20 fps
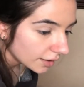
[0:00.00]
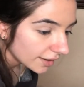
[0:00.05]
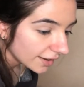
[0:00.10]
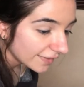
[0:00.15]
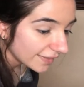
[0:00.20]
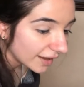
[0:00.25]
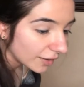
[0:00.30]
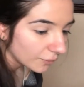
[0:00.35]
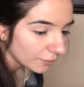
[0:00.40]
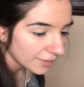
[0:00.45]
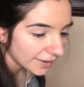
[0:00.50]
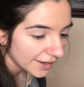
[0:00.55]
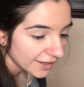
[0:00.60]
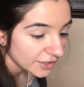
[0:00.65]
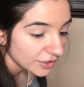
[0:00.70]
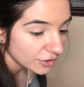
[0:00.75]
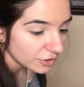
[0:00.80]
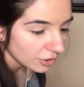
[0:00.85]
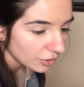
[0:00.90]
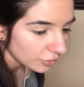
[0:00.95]
and that way I
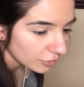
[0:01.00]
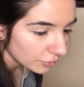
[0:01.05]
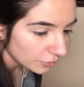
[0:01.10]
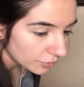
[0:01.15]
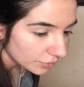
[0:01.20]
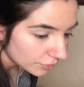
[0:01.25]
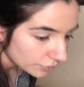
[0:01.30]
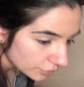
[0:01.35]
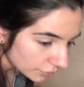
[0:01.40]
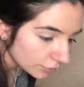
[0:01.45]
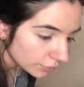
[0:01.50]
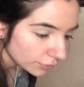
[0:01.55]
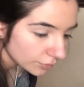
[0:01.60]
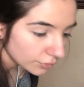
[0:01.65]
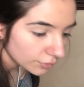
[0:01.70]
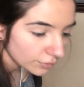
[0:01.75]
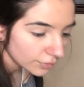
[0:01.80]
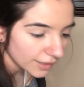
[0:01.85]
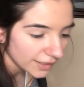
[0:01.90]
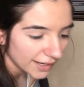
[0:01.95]
know,
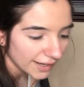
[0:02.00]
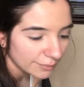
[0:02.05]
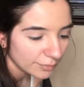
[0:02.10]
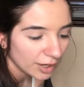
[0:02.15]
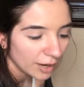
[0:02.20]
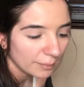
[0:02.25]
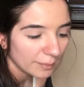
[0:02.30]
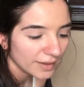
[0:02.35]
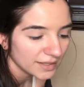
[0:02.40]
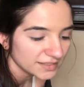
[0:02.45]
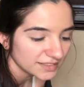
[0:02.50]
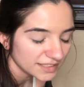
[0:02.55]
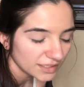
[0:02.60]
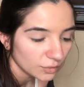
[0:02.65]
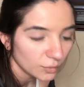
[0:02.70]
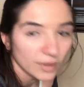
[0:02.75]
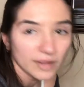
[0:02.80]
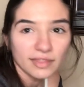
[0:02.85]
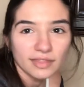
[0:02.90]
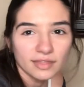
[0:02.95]
like, I'm not
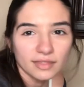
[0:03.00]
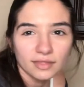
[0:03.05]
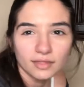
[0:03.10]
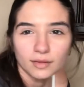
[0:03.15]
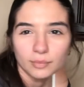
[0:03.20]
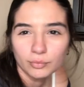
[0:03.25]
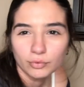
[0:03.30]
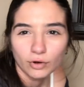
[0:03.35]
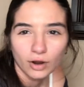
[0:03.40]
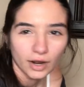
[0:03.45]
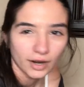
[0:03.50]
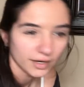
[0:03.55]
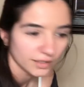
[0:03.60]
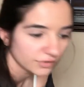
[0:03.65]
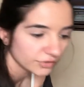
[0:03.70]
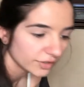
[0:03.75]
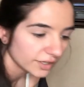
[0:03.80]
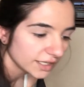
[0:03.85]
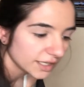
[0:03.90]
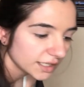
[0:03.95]
messing with the
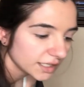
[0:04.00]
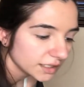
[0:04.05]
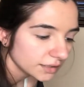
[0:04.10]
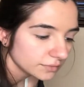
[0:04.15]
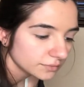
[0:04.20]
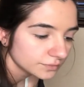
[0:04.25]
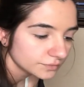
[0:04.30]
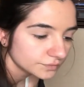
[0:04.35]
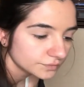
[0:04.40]
product or anything.